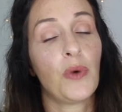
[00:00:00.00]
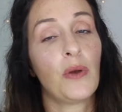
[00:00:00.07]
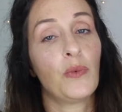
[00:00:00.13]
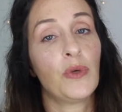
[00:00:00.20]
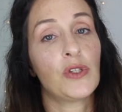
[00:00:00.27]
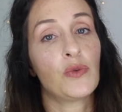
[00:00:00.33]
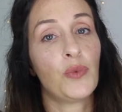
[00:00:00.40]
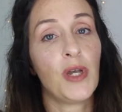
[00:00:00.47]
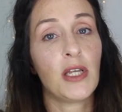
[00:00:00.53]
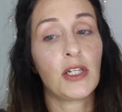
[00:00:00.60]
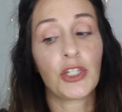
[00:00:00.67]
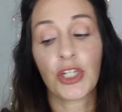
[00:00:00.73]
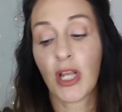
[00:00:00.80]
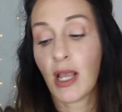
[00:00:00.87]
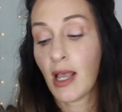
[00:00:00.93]
one was
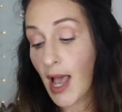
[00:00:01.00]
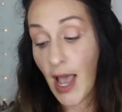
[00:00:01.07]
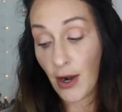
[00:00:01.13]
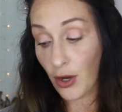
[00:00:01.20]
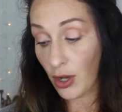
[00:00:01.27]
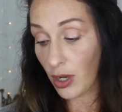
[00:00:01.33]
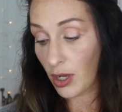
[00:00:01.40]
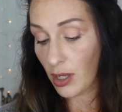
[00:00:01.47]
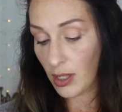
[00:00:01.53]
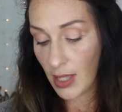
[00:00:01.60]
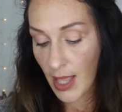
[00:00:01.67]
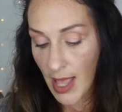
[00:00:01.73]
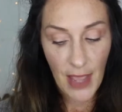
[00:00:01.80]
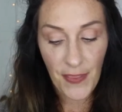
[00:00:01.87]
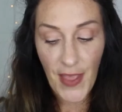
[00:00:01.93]
which at all.
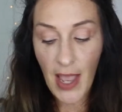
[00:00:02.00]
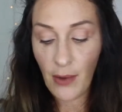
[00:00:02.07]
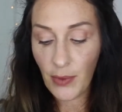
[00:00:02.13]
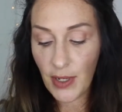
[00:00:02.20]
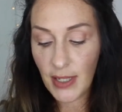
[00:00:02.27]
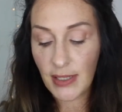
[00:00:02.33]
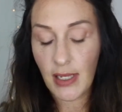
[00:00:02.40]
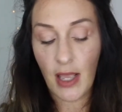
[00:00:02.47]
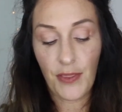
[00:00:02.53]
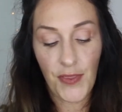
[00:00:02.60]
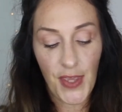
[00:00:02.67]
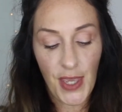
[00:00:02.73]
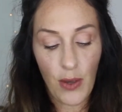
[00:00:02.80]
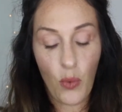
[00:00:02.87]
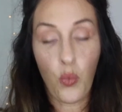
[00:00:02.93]
And that was
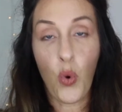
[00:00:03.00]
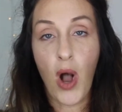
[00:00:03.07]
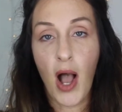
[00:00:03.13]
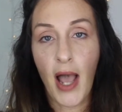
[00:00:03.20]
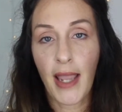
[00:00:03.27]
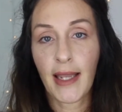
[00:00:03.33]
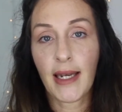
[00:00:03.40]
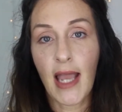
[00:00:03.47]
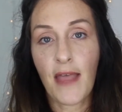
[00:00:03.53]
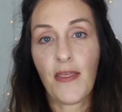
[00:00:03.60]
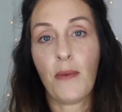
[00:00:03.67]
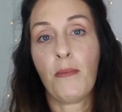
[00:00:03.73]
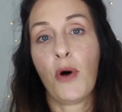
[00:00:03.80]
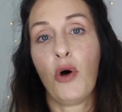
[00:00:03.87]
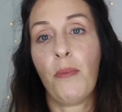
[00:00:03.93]
the Wine and
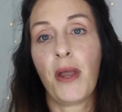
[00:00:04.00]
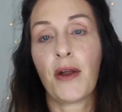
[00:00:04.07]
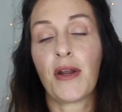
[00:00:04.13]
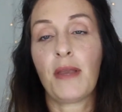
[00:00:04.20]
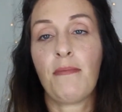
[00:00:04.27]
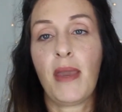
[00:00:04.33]
the Mulberry